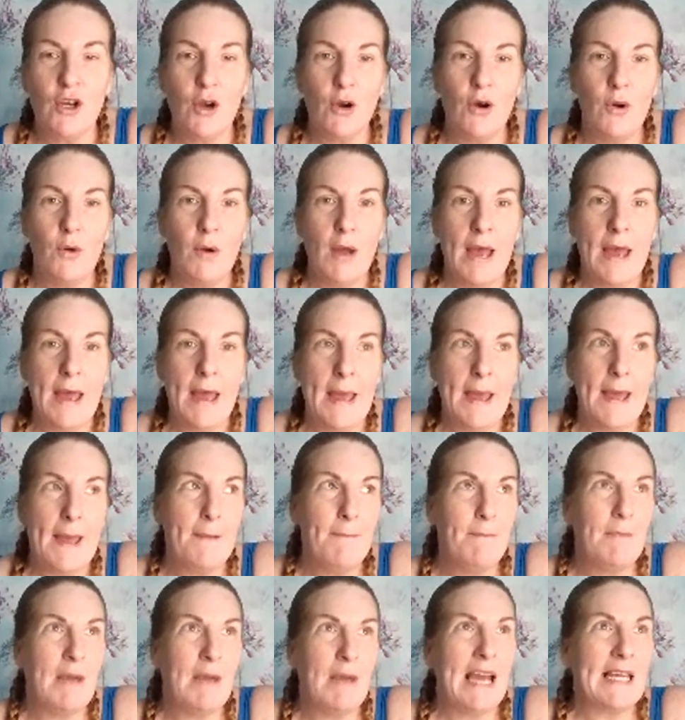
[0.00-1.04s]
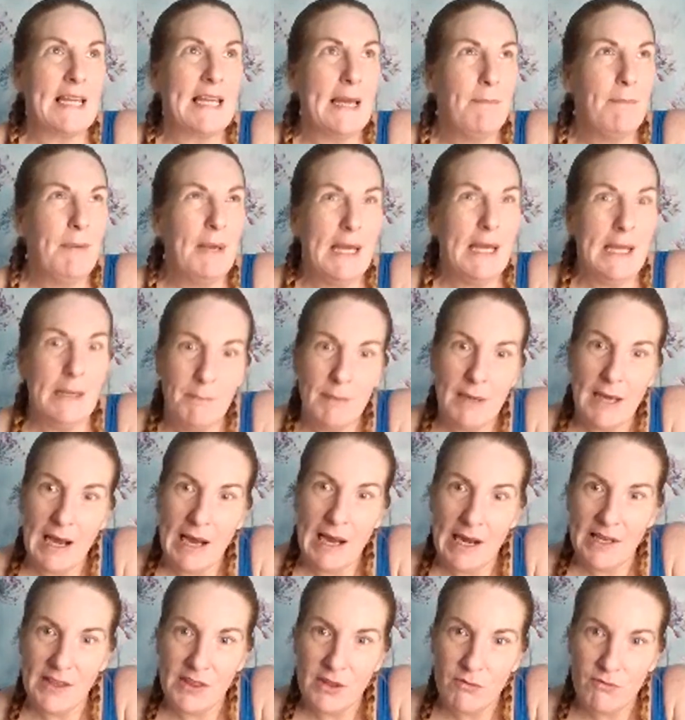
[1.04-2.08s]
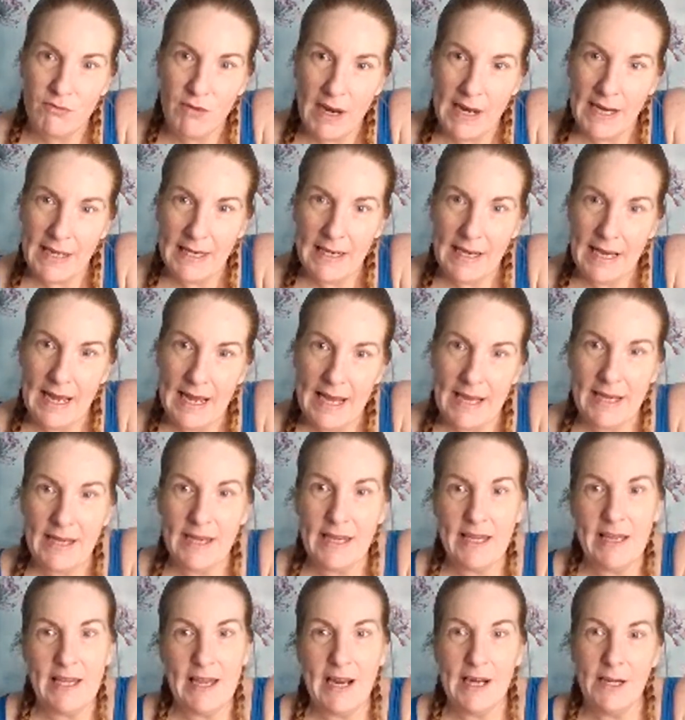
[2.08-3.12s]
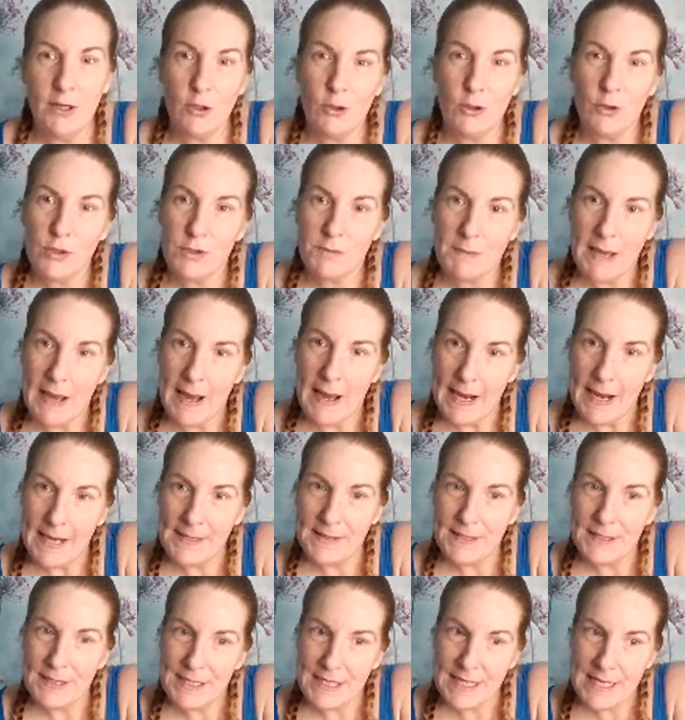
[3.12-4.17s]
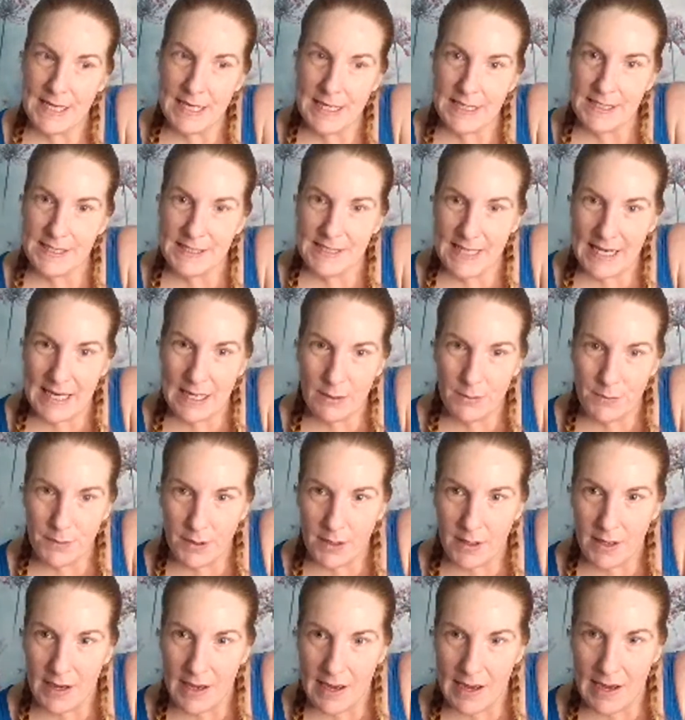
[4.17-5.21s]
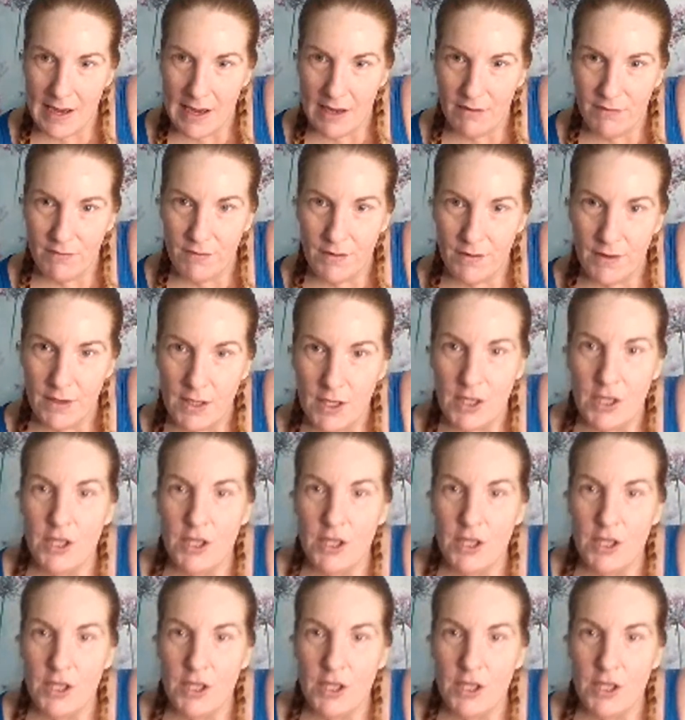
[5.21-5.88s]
So I get pain behind the right leg. It kind of goes behind the knee and down the calf.